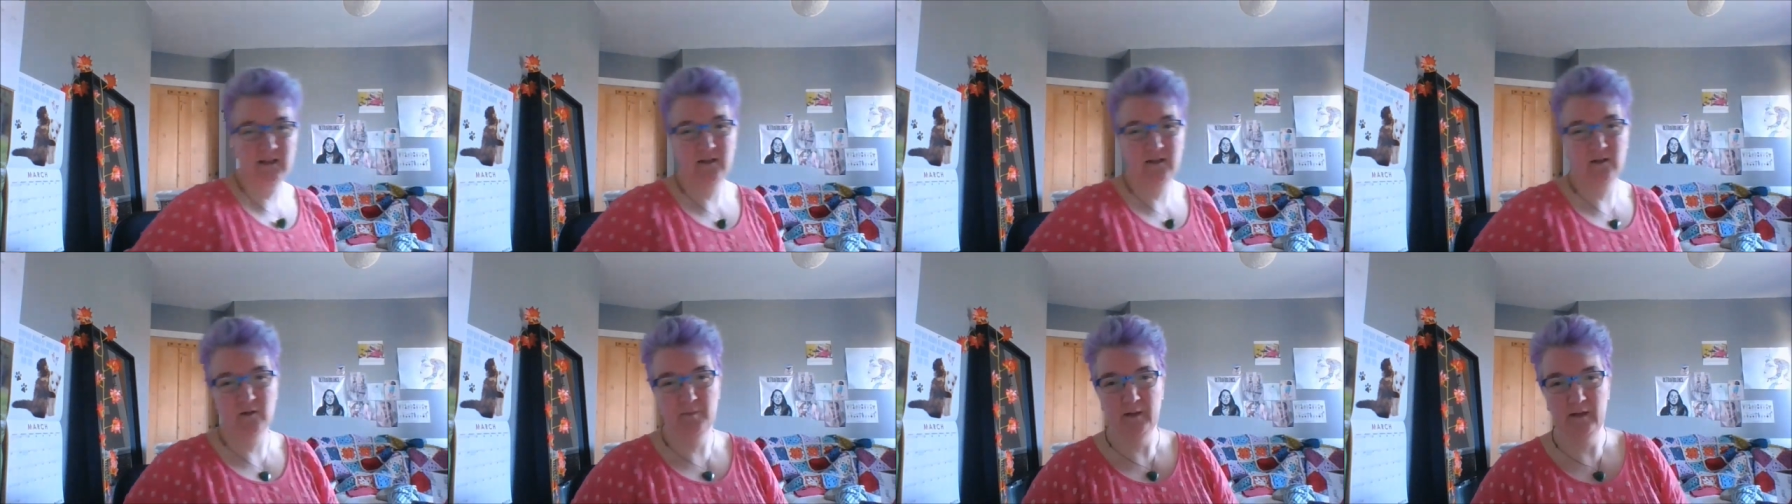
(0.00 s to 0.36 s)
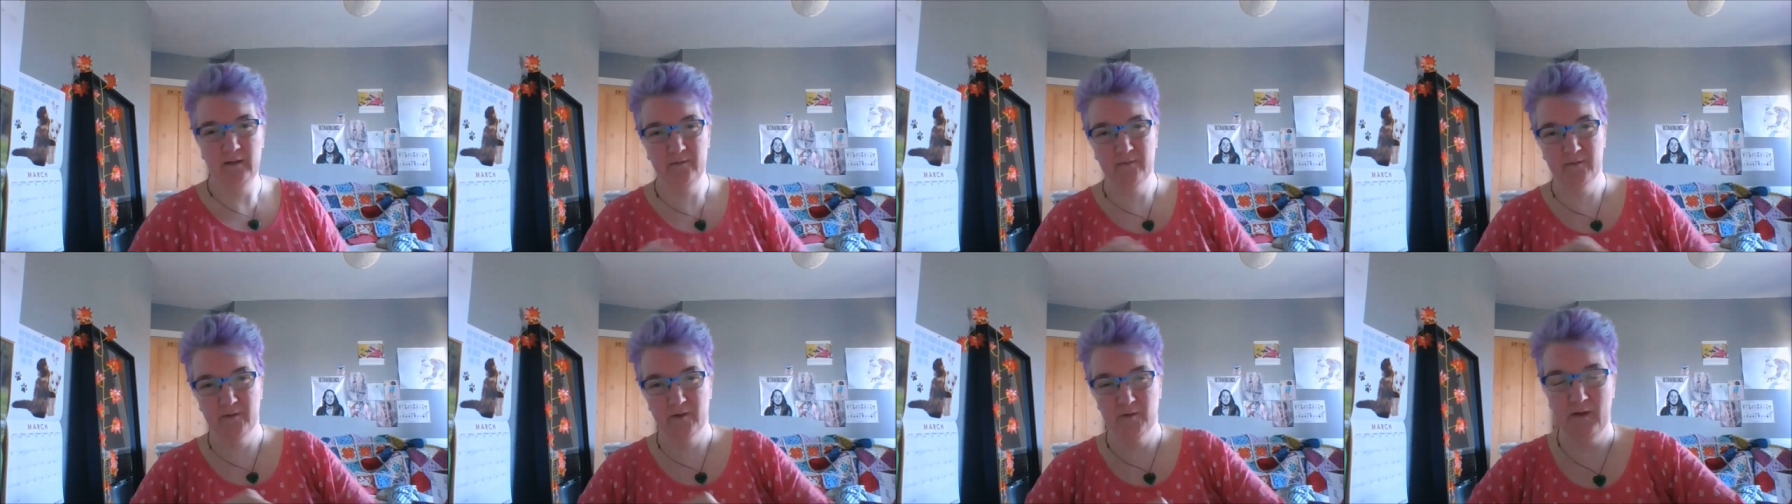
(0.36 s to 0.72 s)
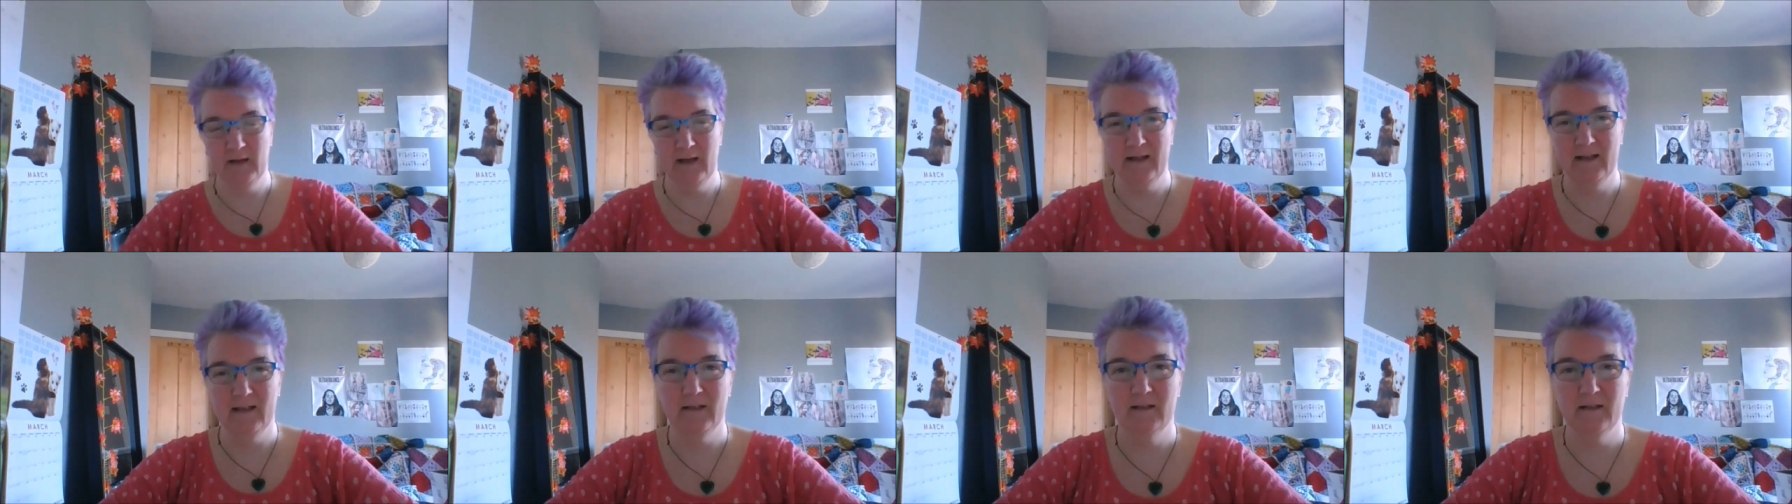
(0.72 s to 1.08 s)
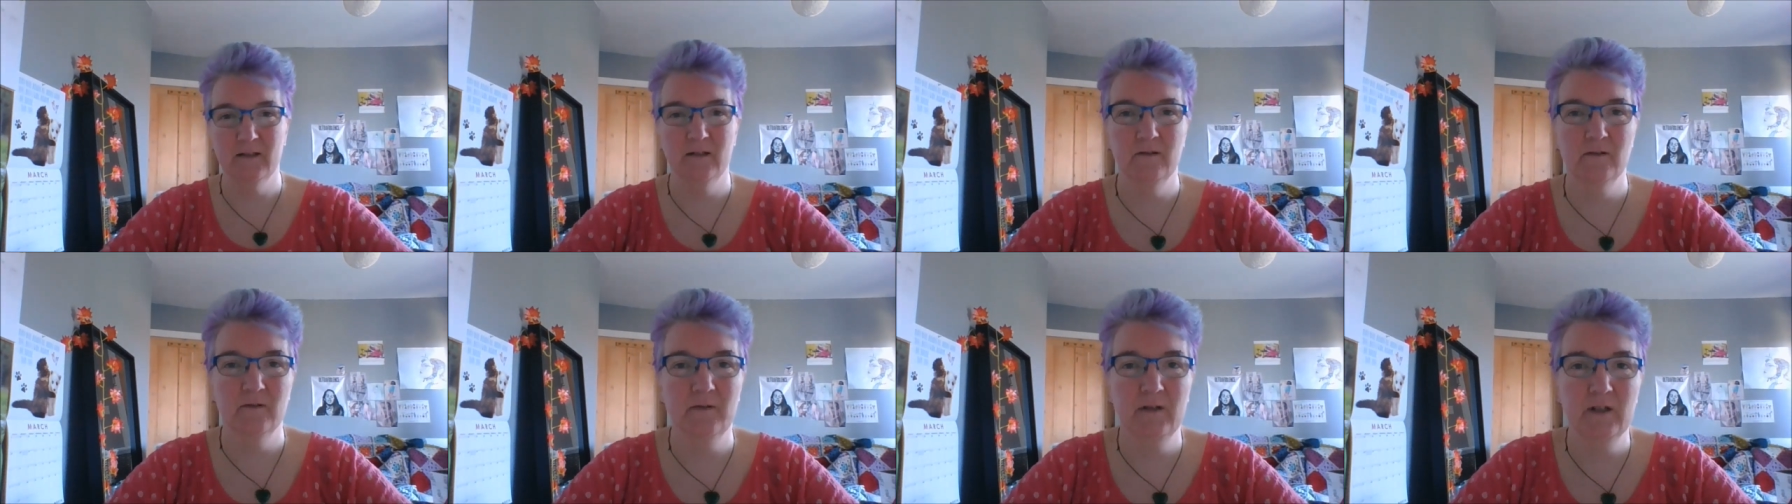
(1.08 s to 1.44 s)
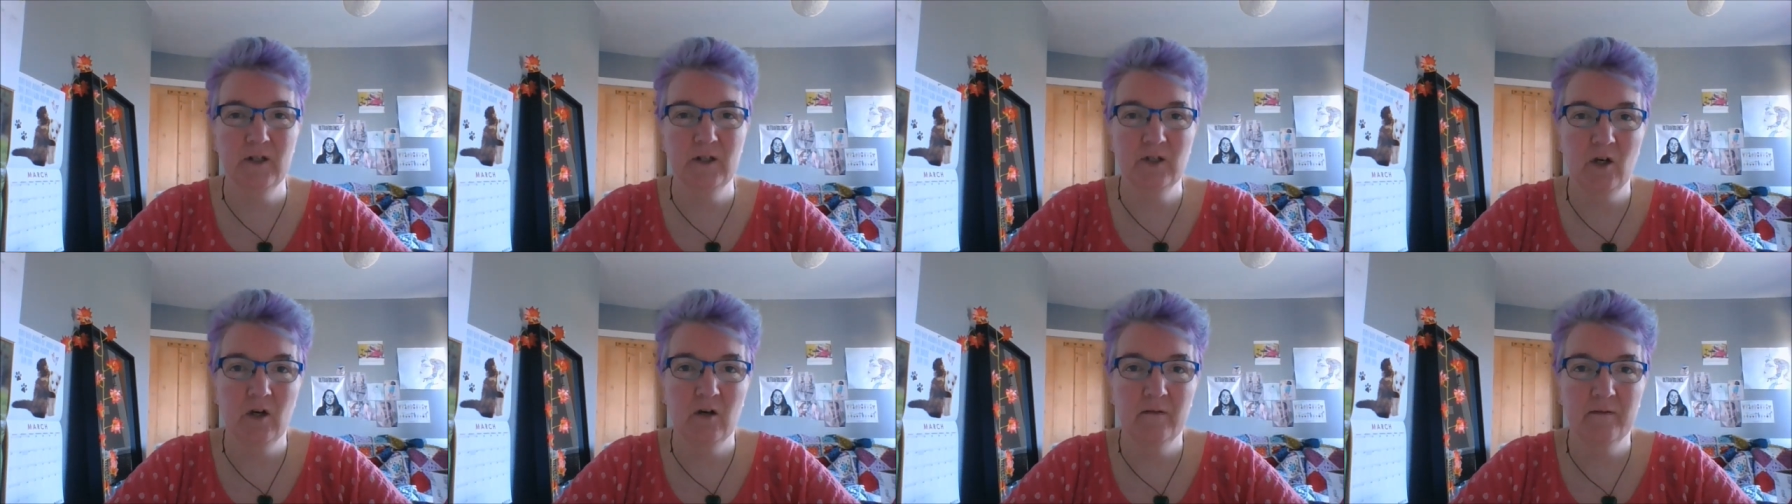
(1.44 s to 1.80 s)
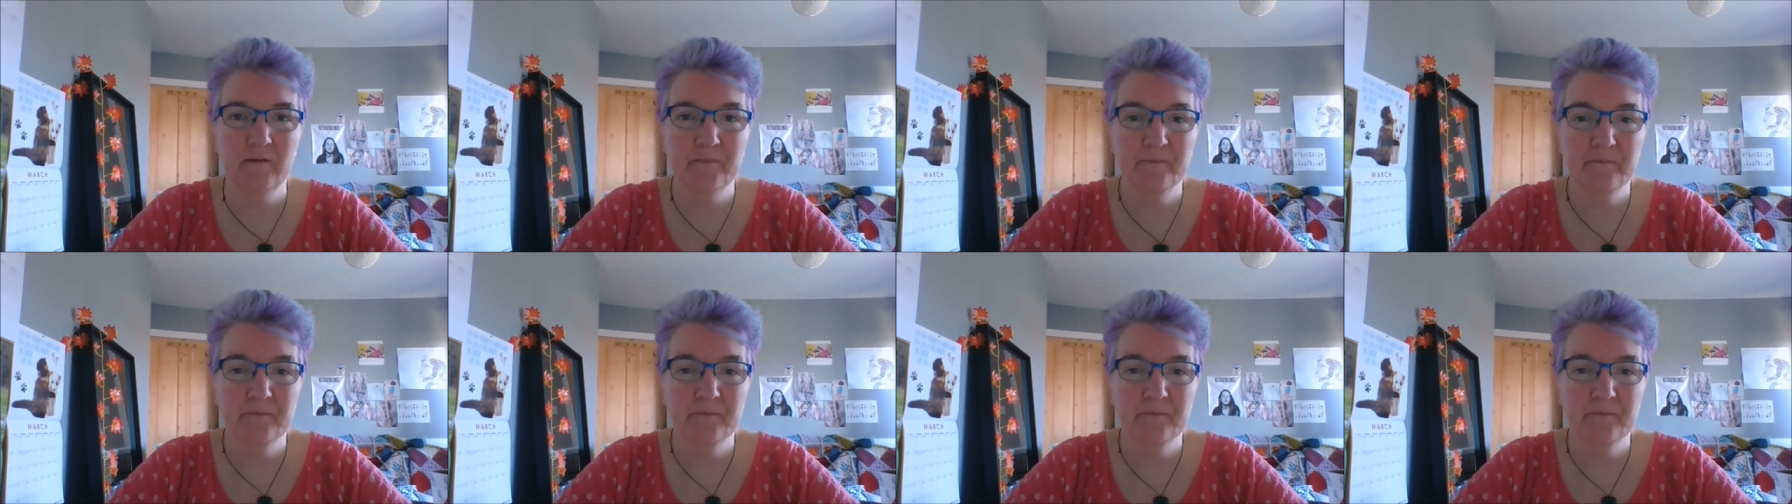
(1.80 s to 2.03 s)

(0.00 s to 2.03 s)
a little bit of twiddling to, to finish it off.